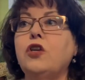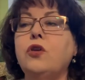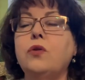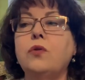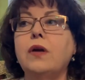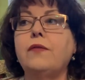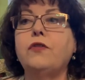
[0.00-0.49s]

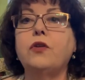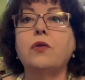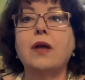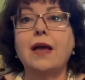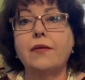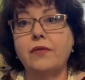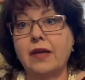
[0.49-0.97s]
you, if you
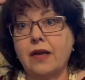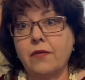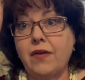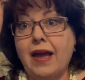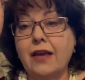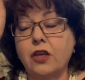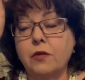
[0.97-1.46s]
don't have like a
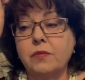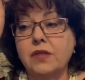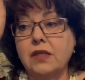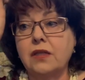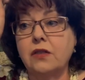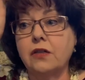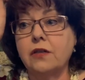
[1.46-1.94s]
vacuum
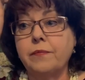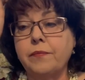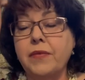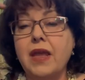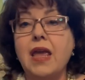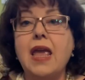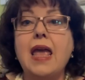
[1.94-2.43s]
sealer,
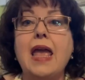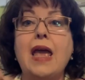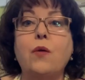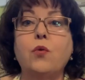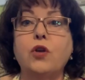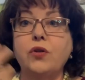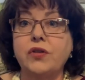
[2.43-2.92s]

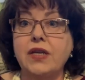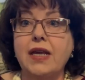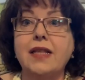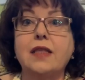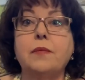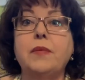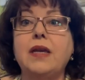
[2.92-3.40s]
where you
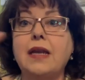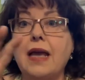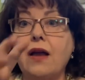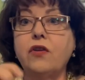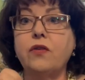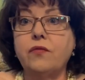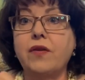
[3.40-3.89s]
take the meat
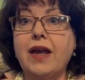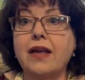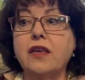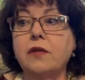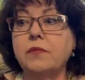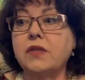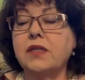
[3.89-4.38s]
out and you
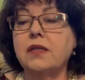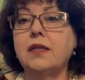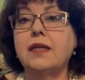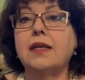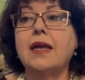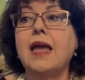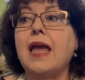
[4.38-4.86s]
vacuum seal
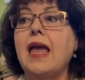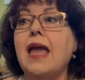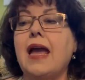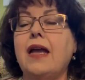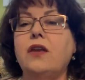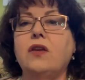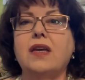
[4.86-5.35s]
it,
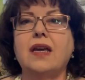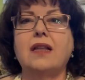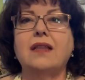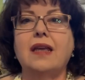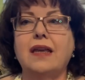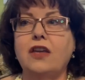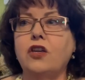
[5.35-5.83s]
and you
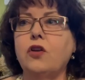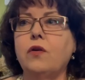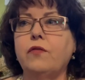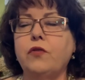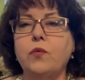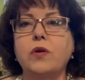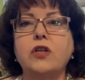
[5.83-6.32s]
get like, you know,
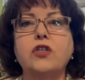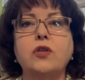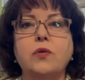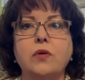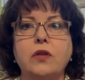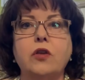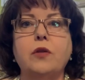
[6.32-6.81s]
if you want to
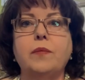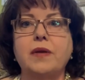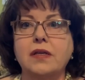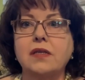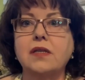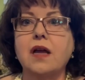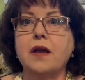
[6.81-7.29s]
do a little bit
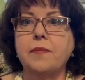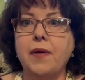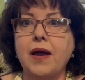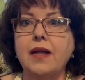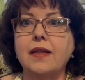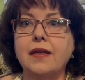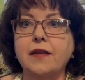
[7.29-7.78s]
of
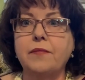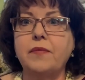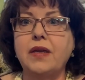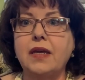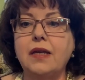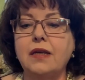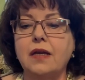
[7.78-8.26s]
stockpiling of
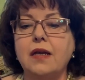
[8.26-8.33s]
meat,